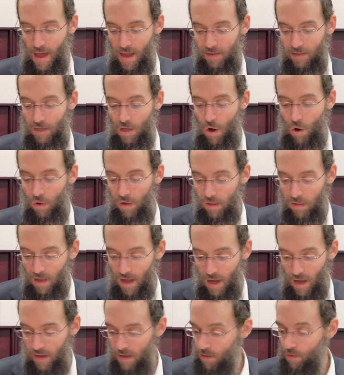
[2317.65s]
he owed
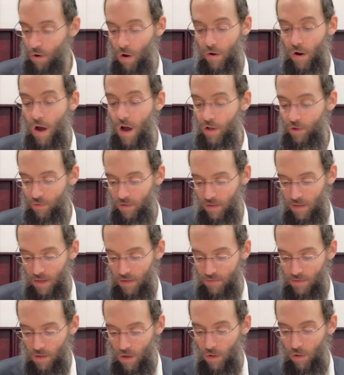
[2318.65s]
a he owed a hundred.
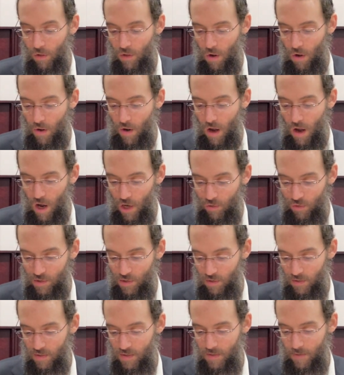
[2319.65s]
Here is he only owed a hundred
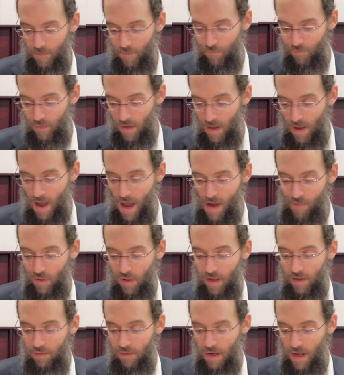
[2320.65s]
zuz.
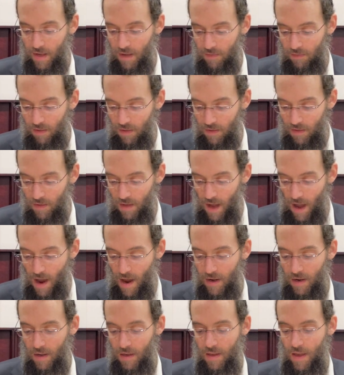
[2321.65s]
Havalate today continued
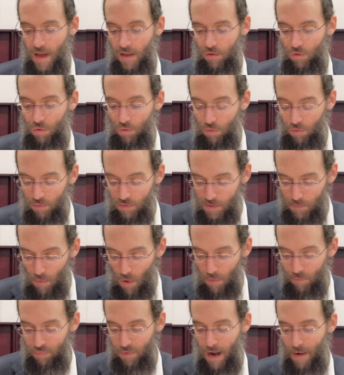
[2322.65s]
the He had two
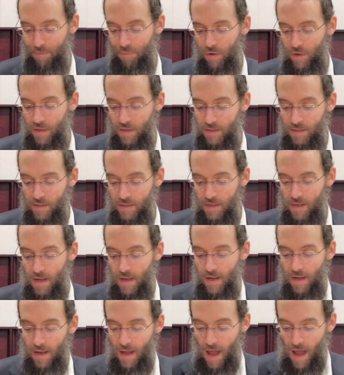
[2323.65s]
small properties.
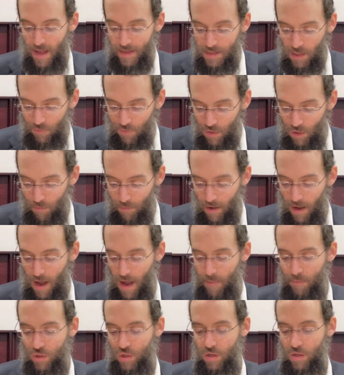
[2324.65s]
Chad Zavinu
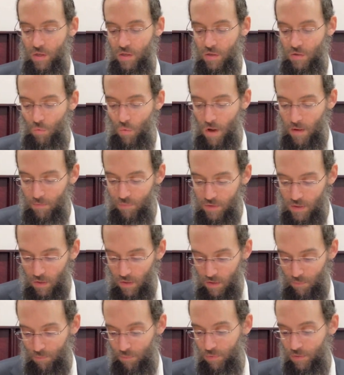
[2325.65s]
Bechamshin. One, so
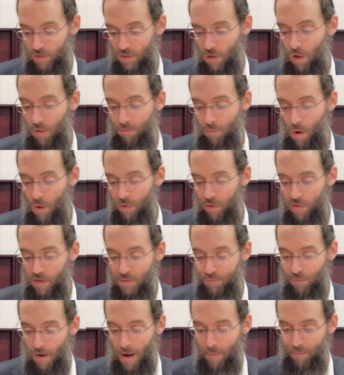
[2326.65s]
he sold both of these
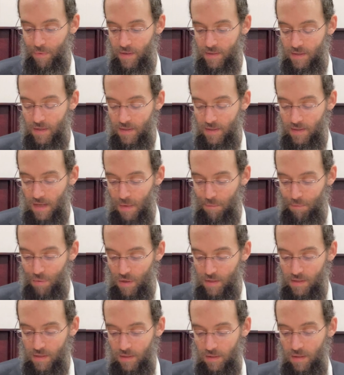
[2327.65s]
properties to the same
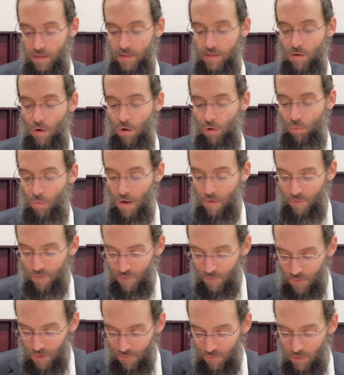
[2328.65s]
person. He sold one for
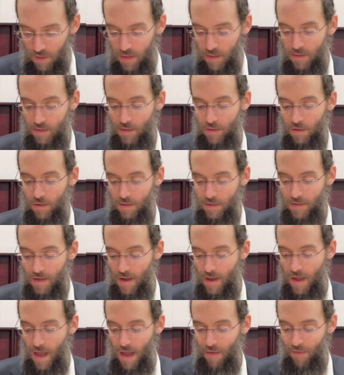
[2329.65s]
50 zuz
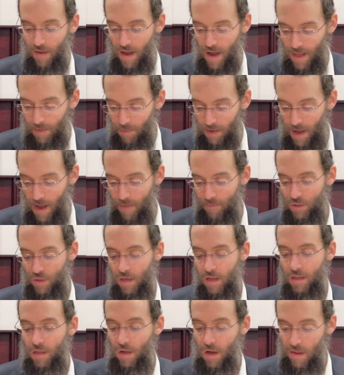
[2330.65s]
and the Chad Bechamshin,
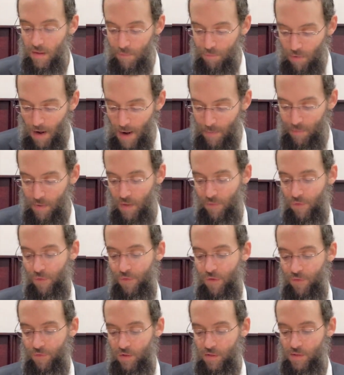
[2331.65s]
and the other property for
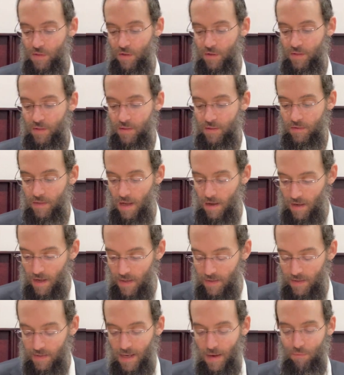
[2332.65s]
50 zuz. Now
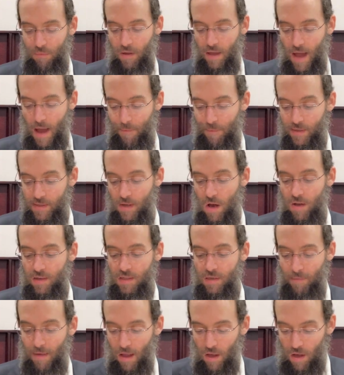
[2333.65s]
again, the same thing happens.
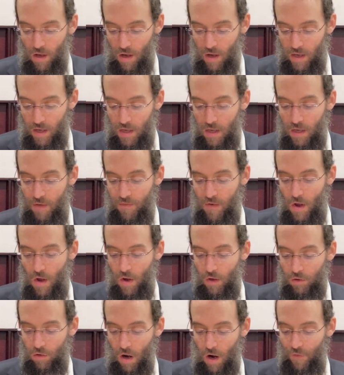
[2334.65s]
Also, Balchayiv
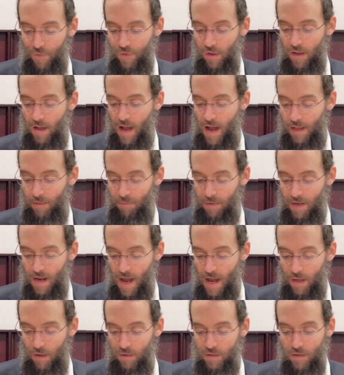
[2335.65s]
Tarful Chad
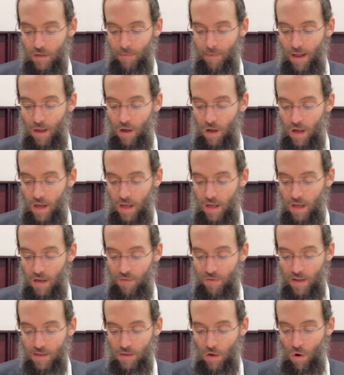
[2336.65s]
Minay. So the
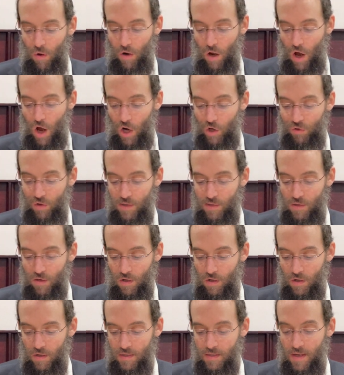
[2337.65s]
Balchayiv that's owed 100
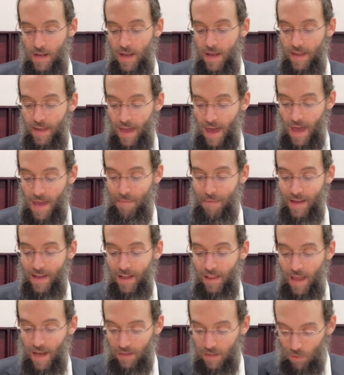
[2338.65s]
zuz came and
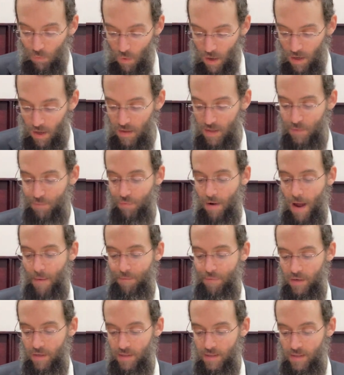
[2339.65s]
collected one of these
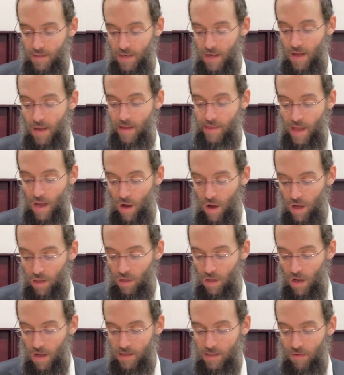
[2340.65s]
properties. Now Hada
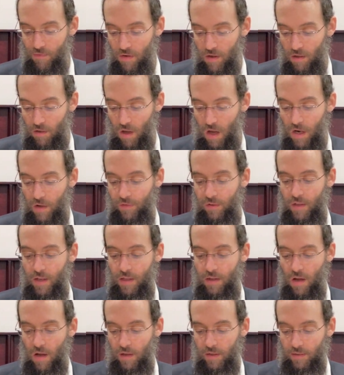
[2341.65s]
also of
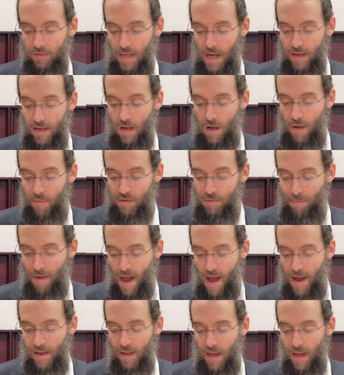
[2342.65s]
Liedach. Now he comes back